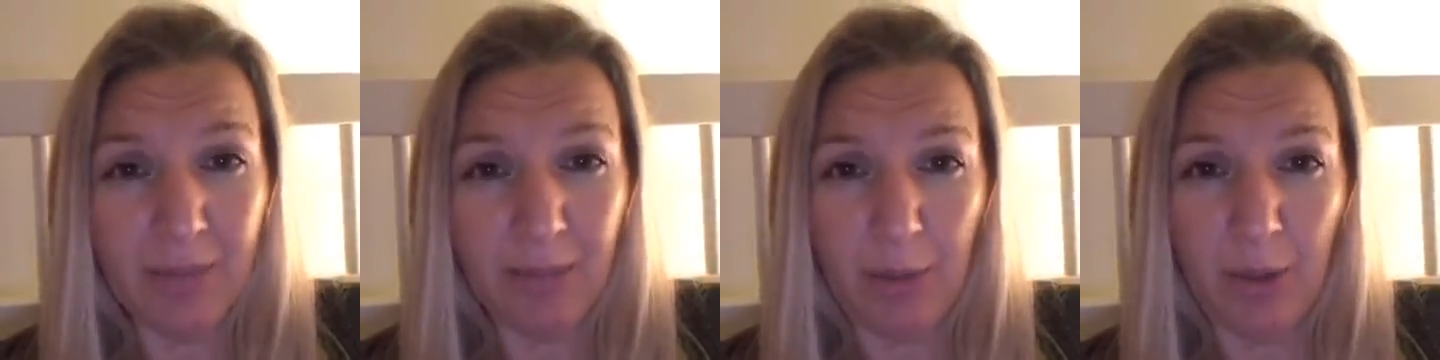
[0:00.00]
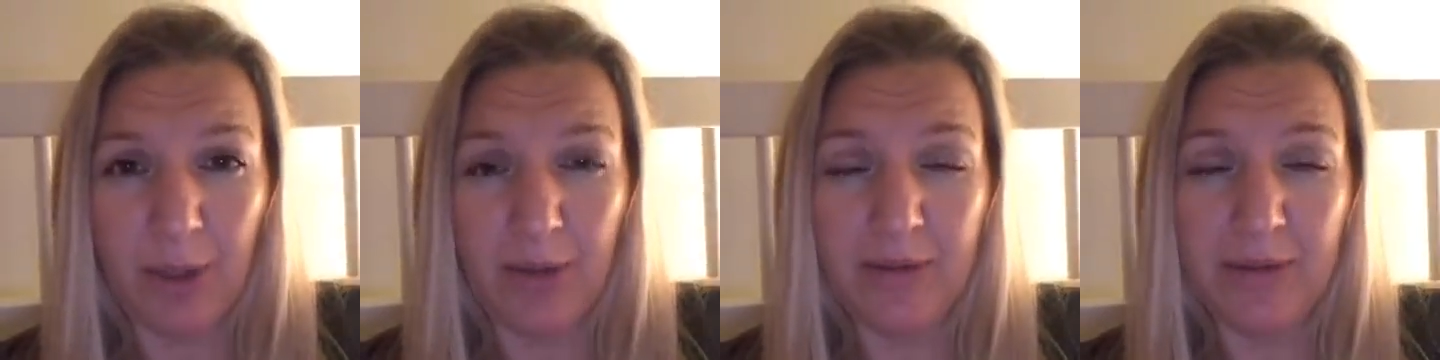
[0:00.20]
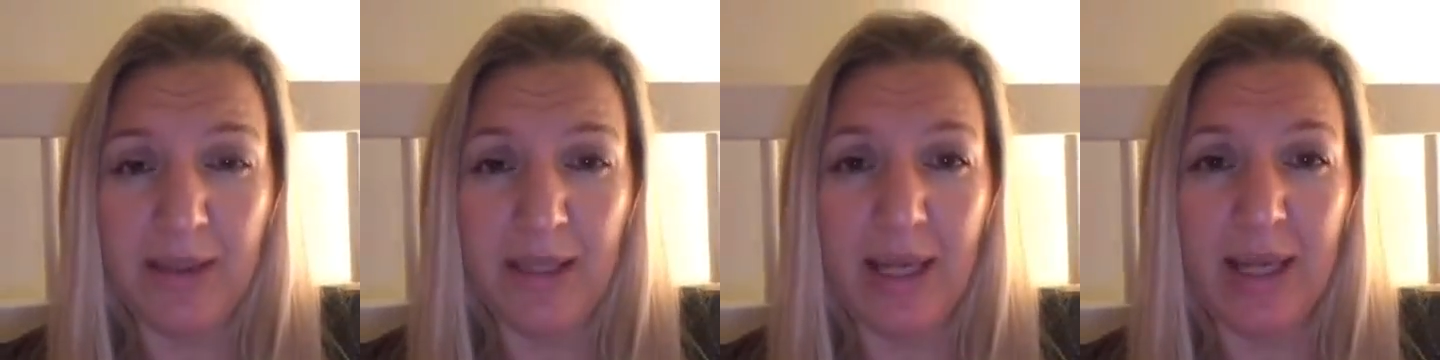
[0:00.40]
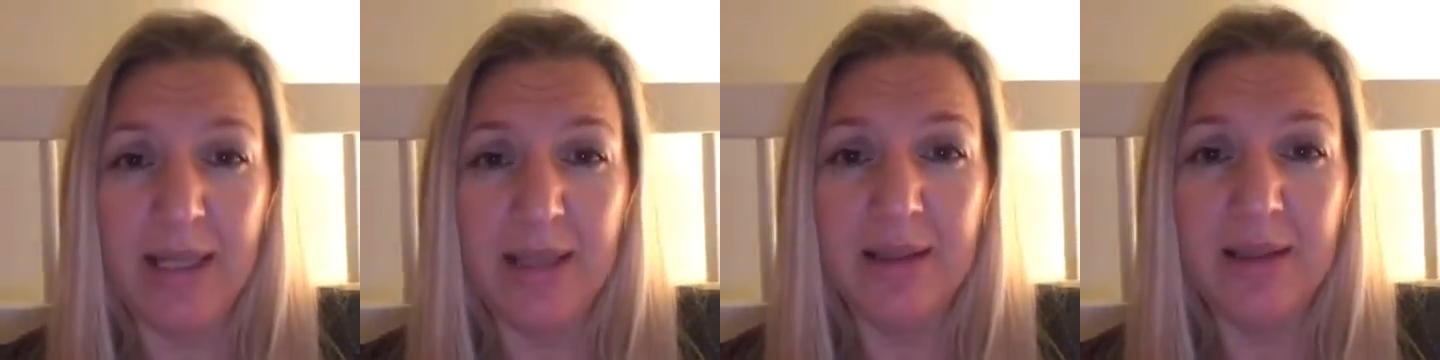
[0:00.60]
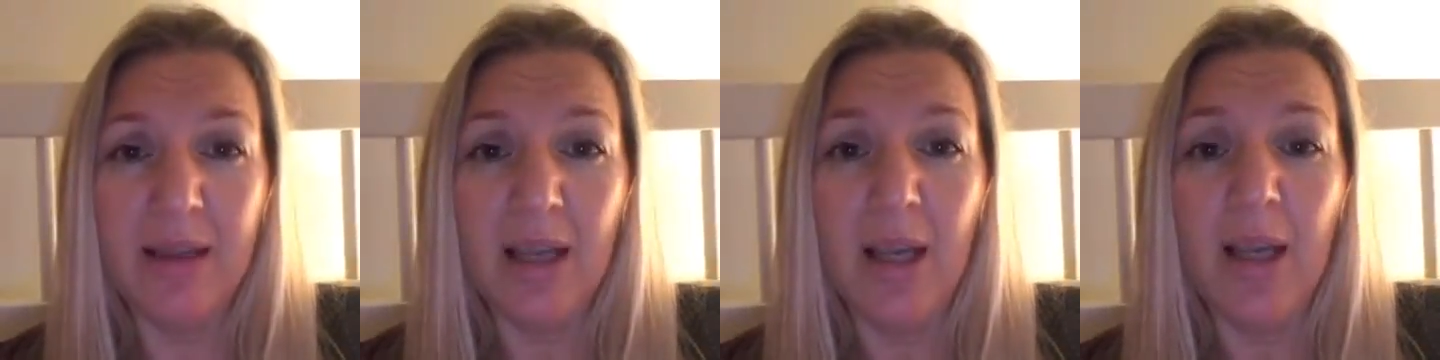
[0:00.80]

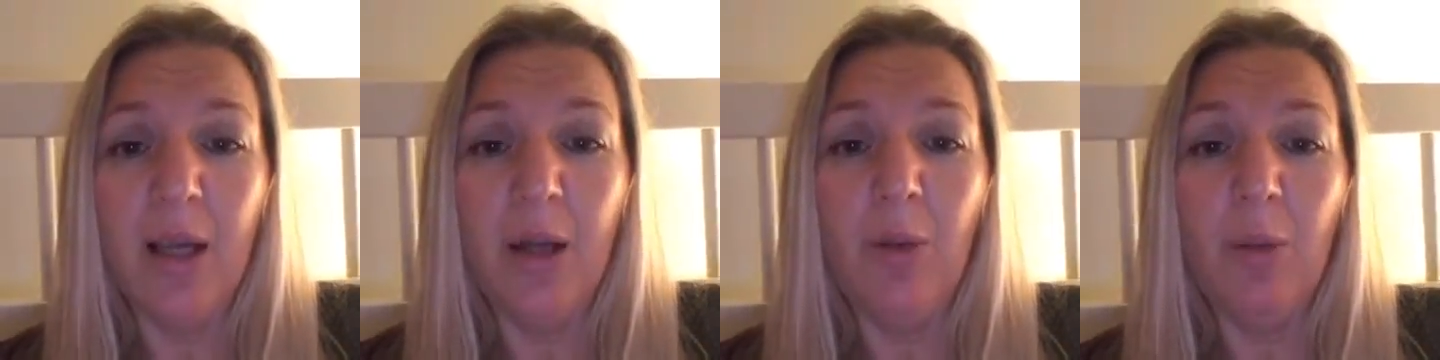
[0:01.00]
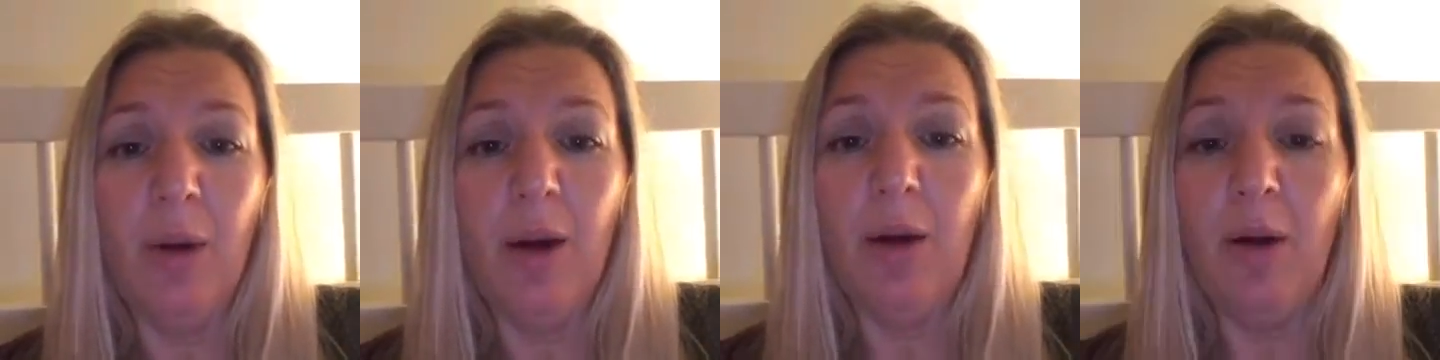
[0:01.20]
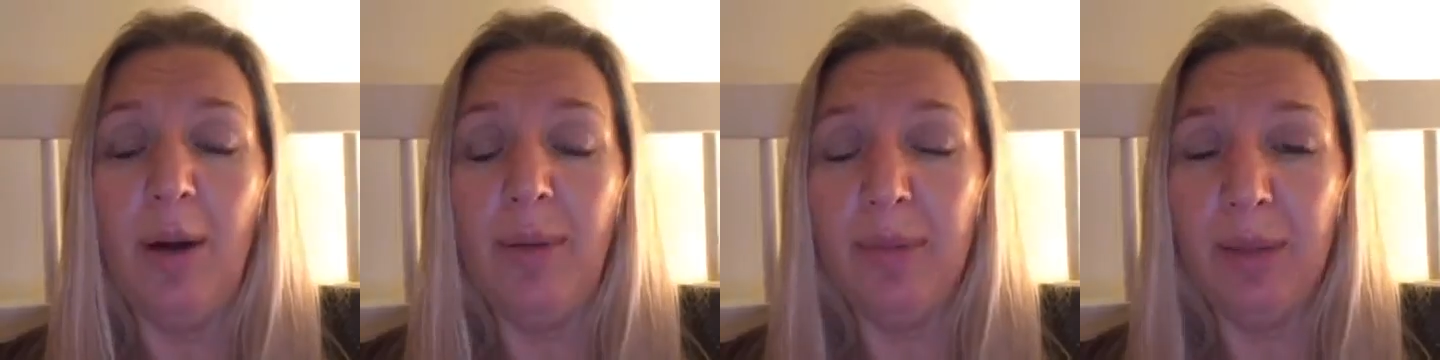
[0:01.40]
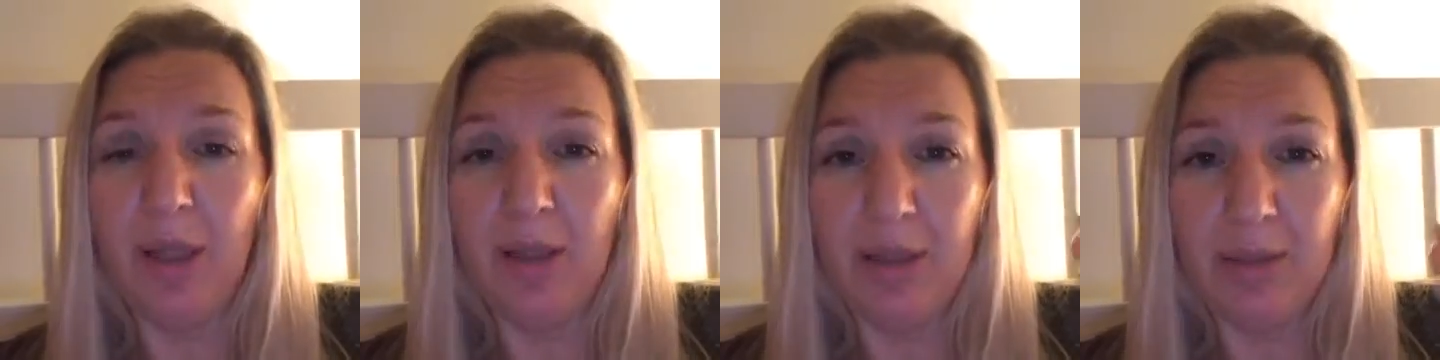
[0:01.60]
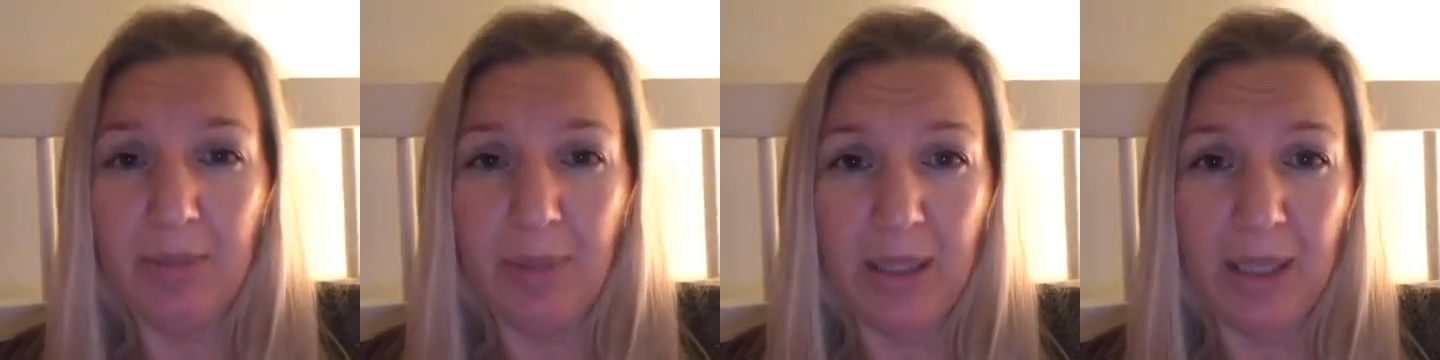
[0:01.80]
process where I'm
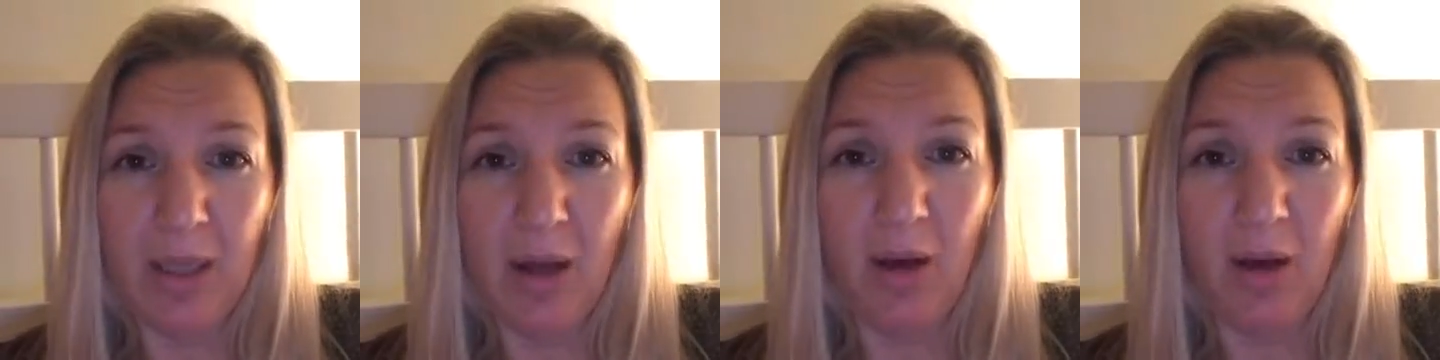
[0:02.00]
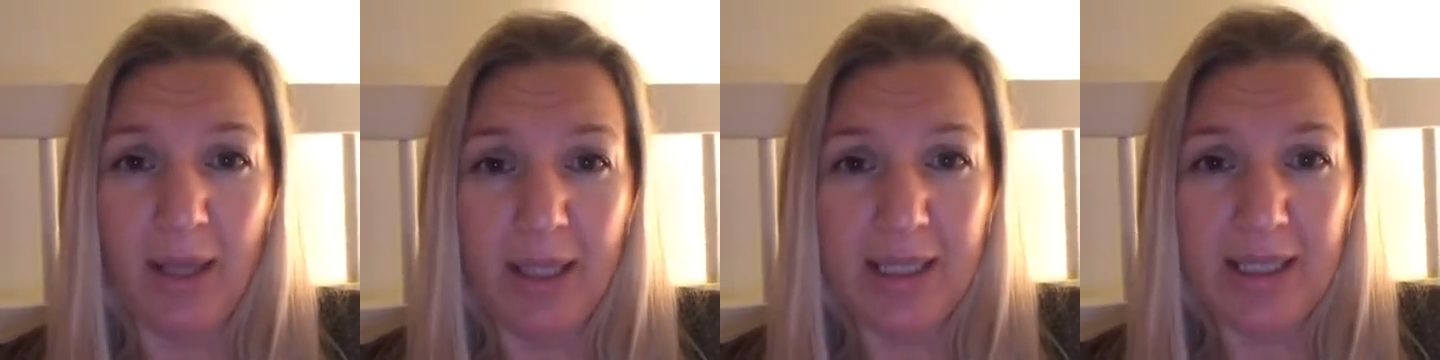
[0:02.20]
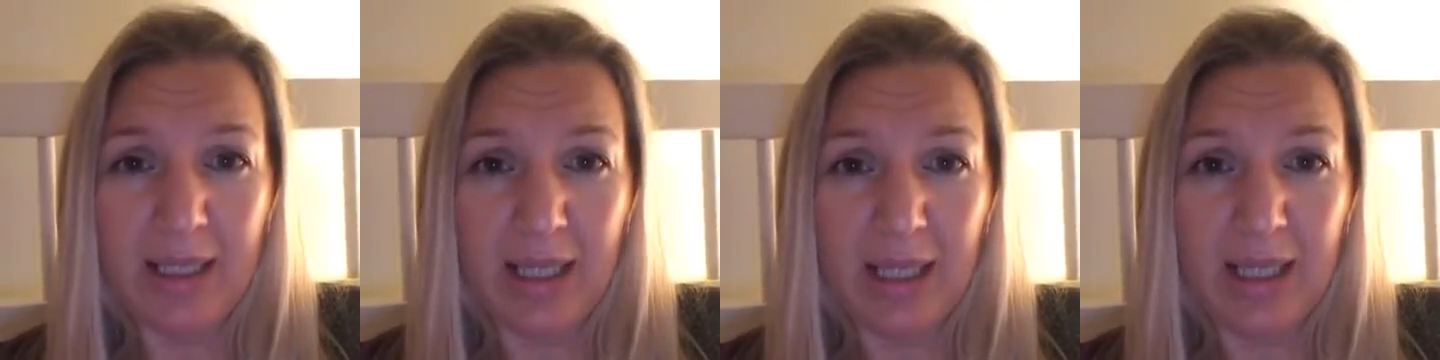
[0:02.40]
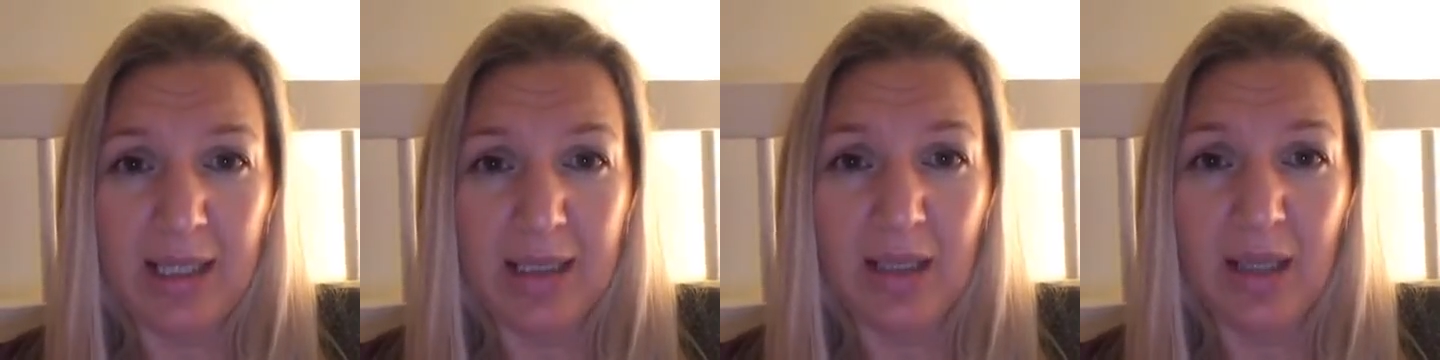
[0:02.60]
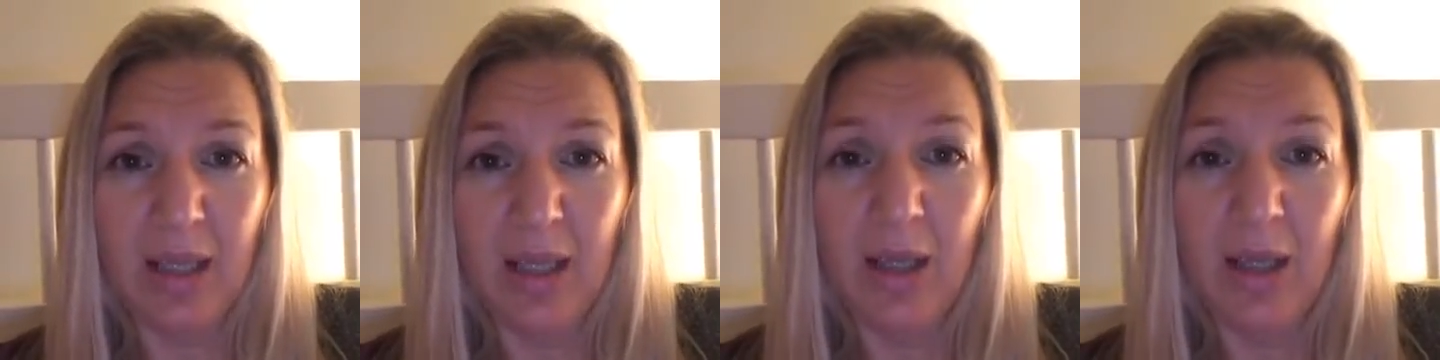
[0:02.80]
going to be guided